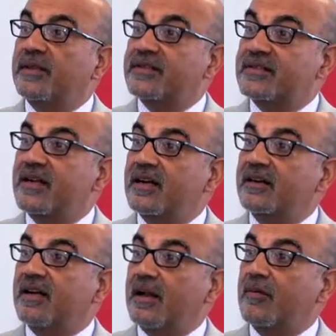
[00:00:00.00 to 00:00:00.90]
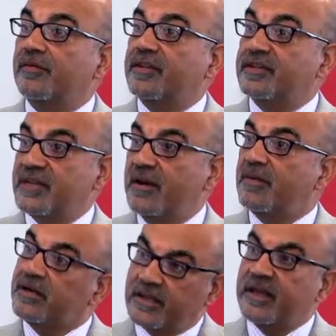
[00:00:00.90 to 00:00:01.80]
they sell at the time of the
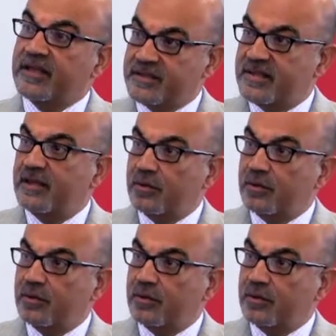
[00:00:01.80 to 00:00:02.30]
assignment, they can sell